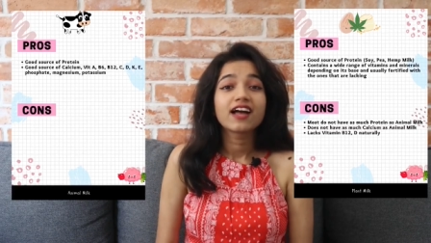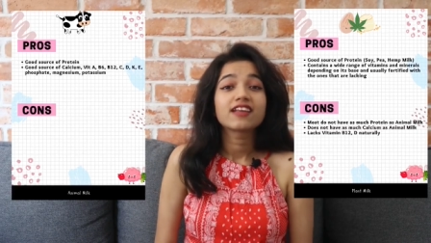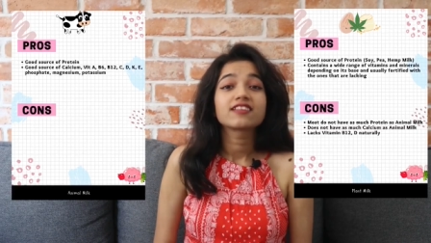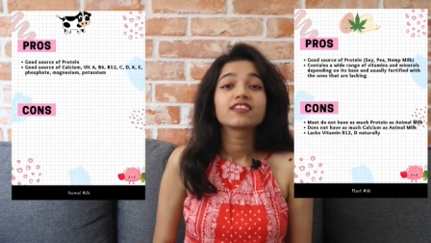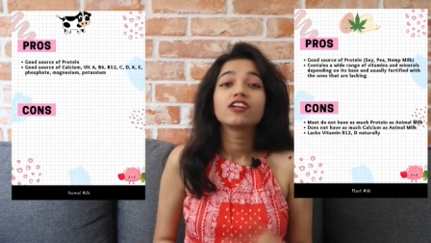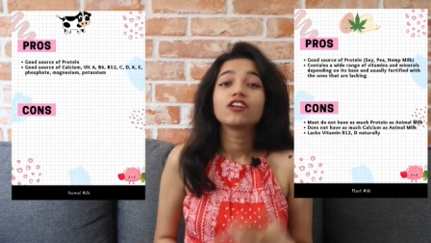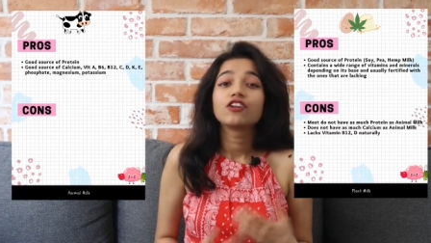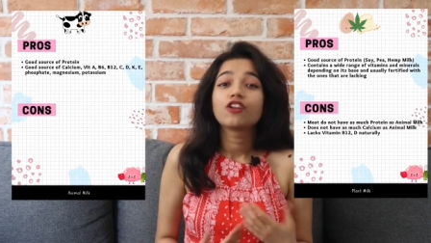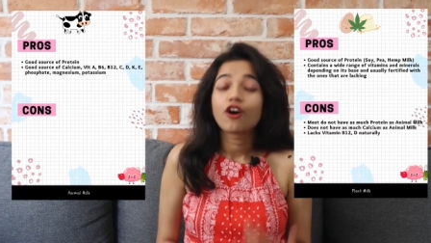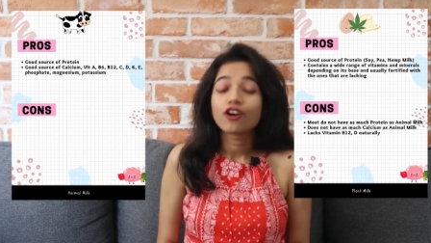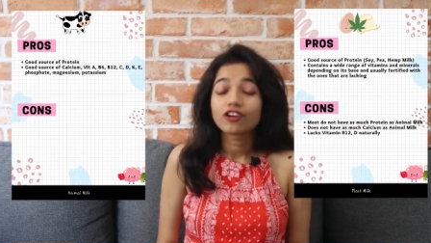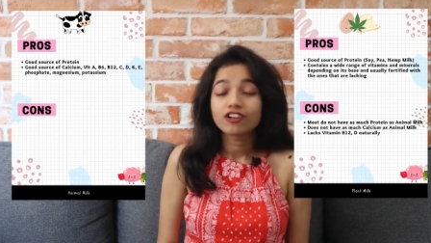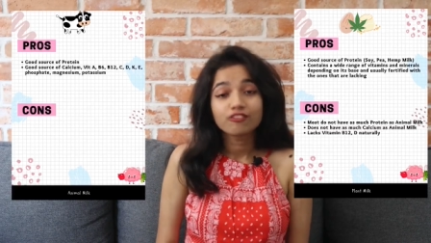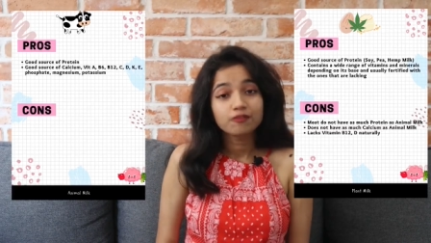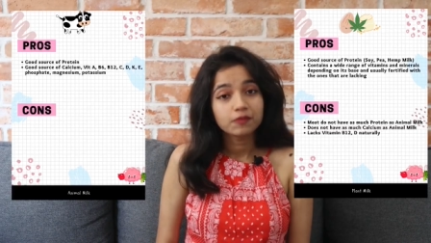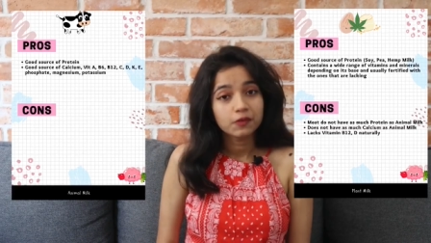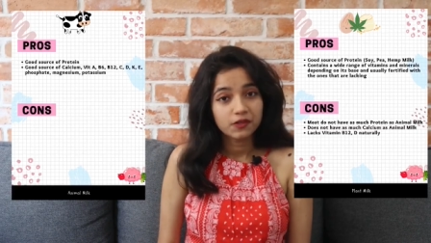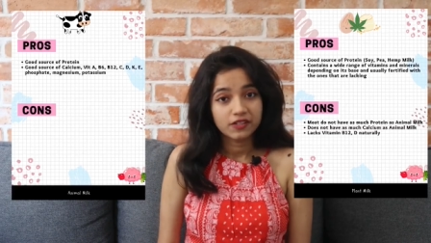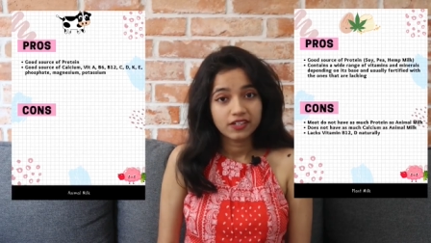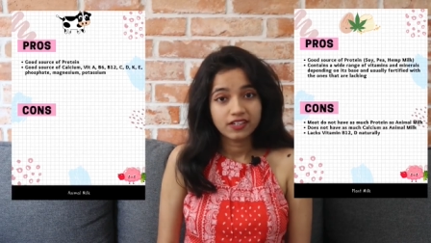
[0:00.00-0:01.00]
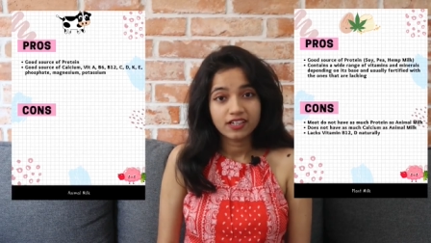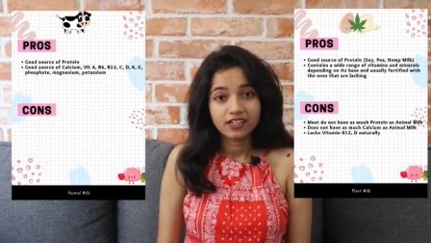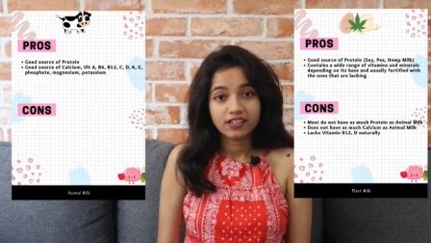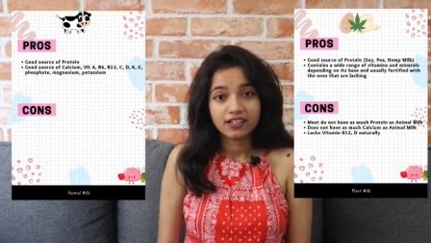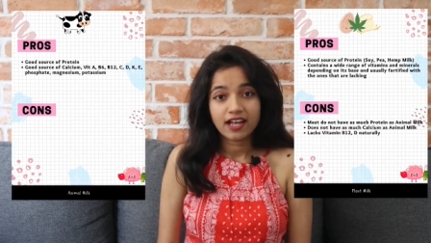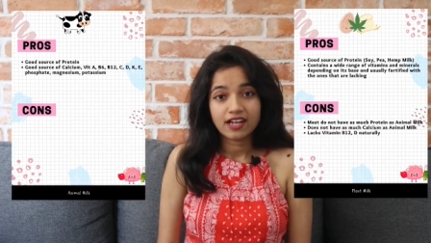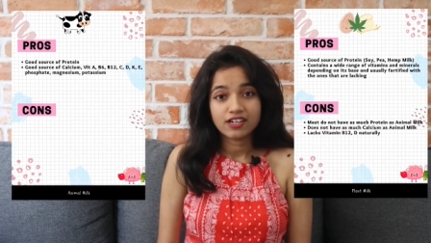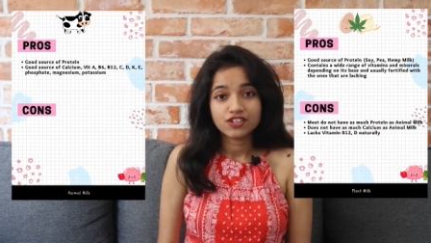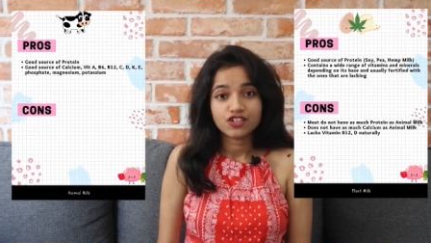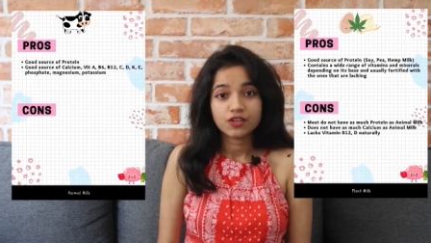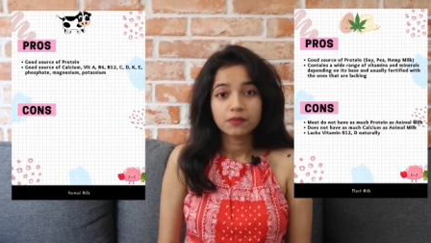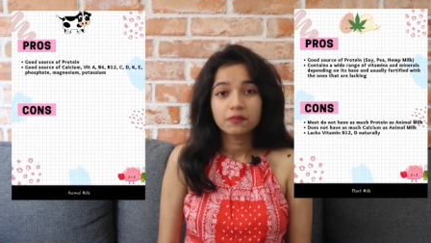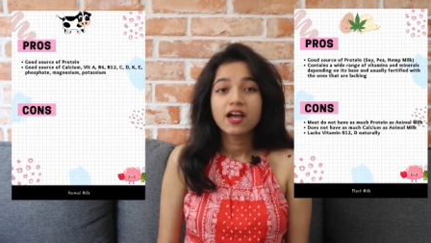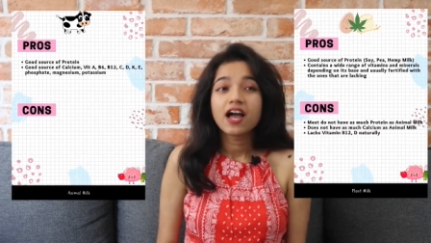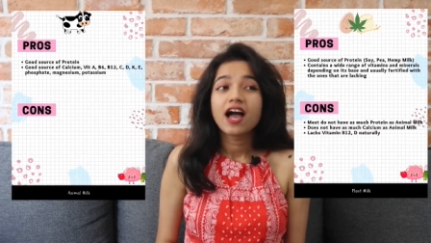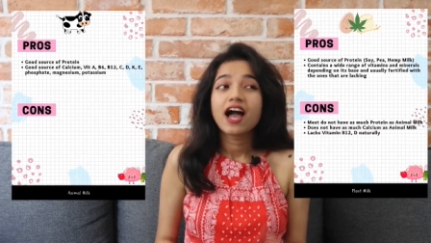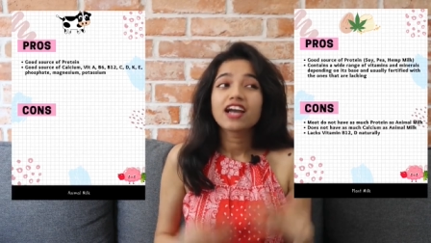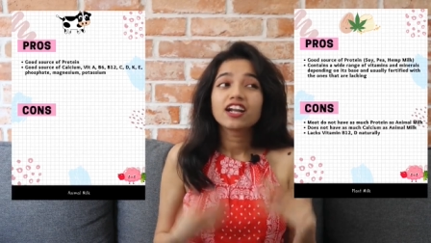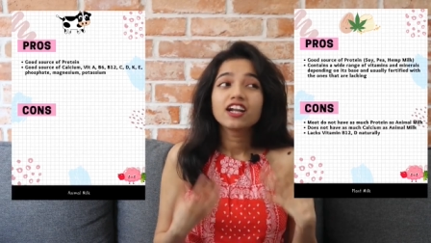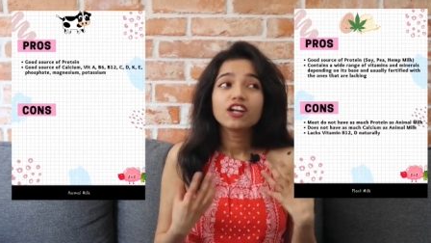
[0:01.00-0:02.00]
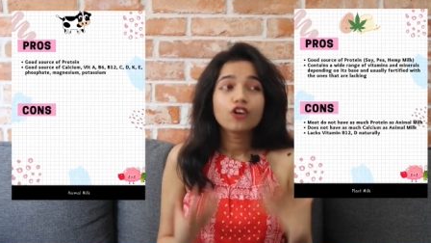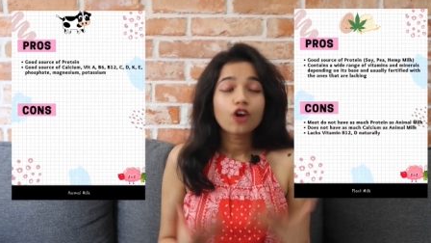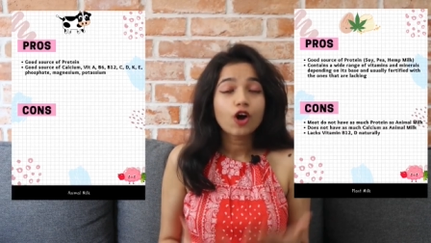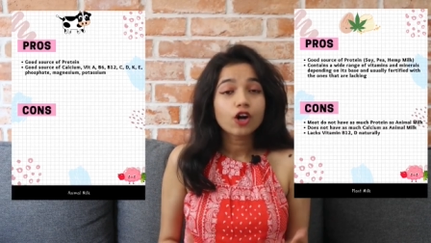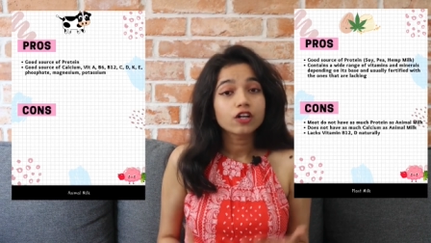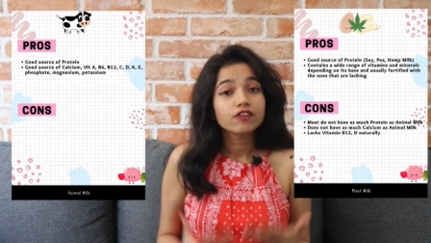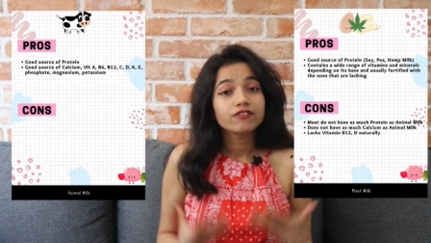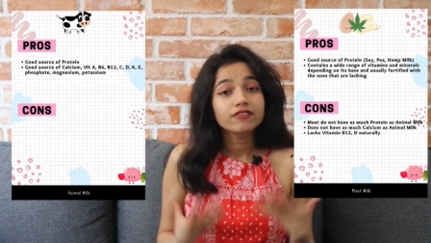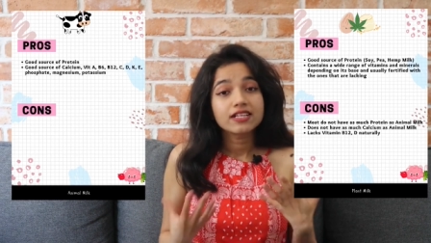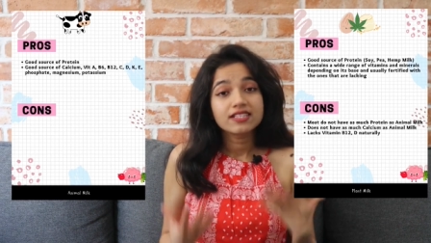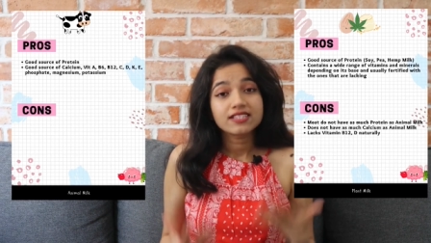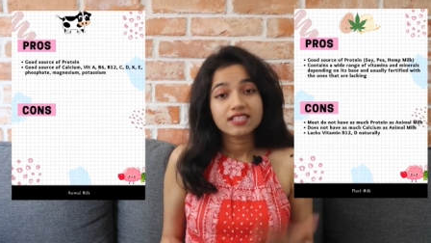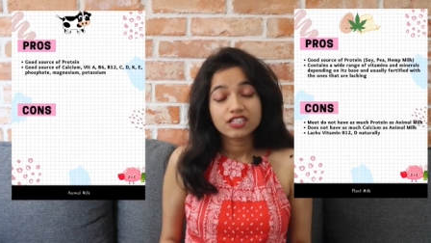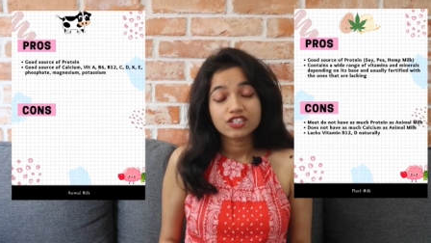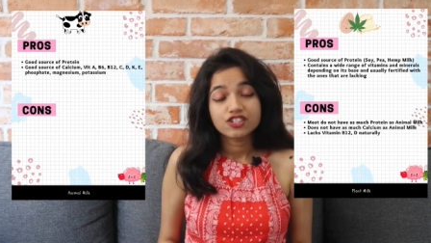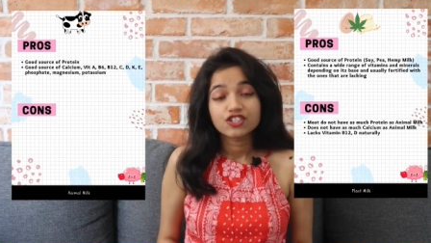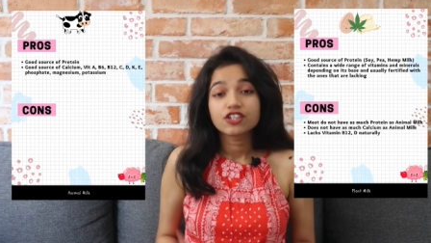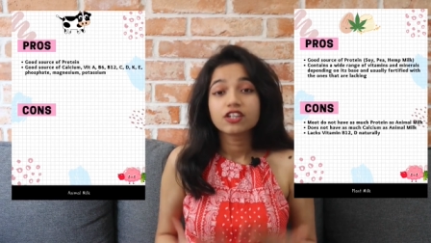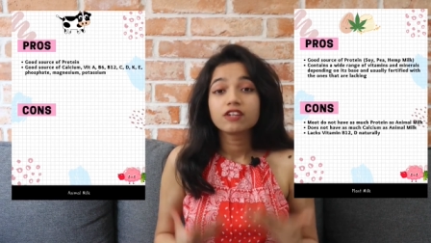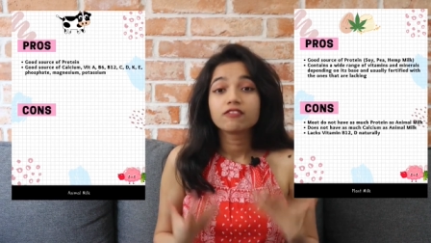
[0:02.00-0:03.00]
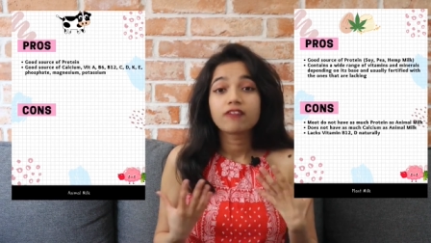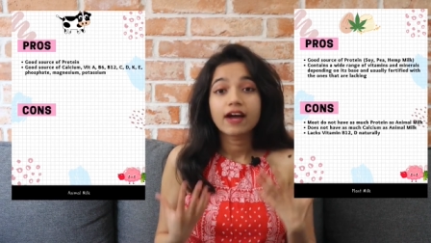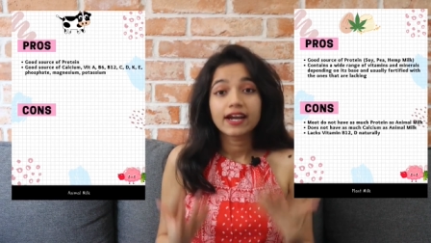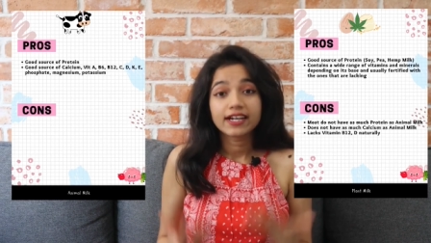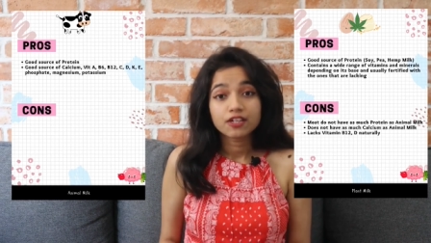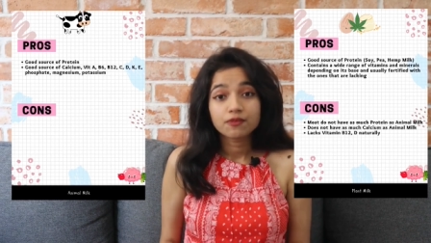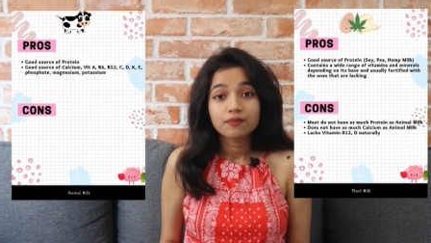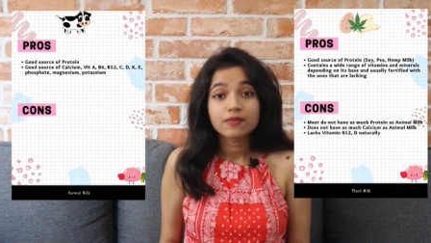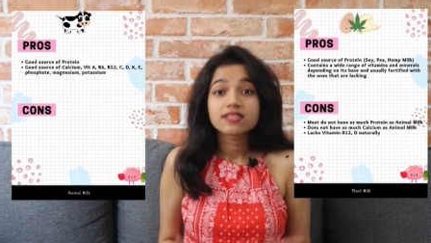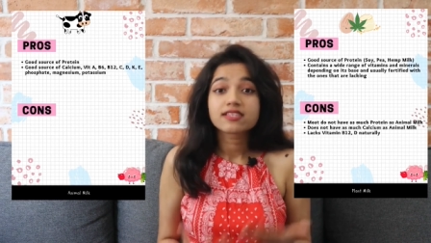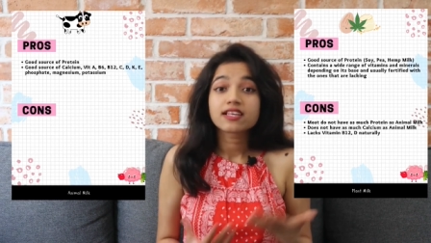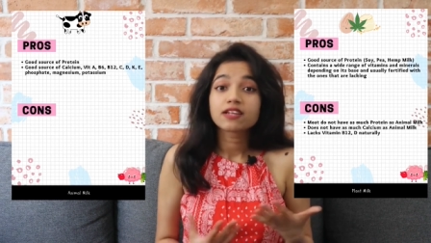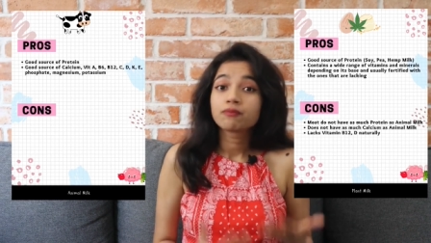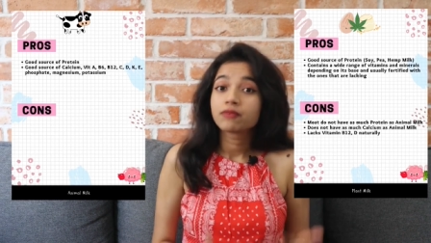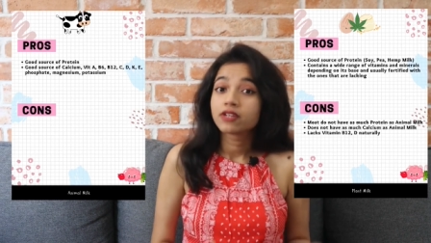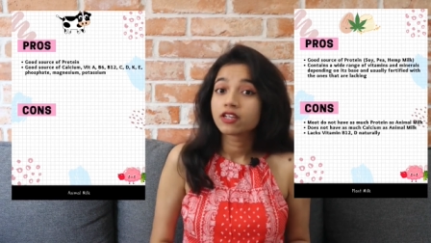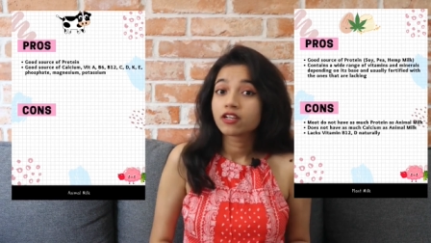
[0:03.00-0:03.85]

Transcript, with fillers: has a lot of protein and calcium and a lot of essential vitamins and